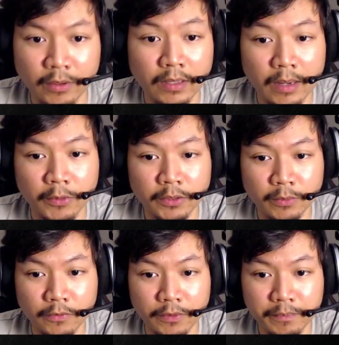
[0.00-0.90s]
lot more
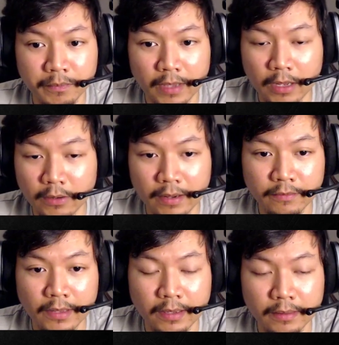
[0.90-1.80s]
smoother. I don't have
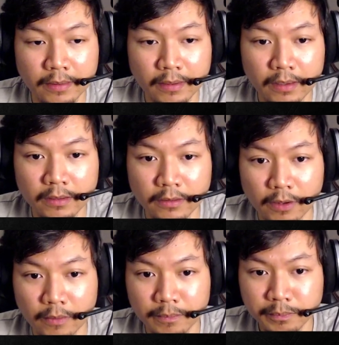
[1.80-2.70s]
that though.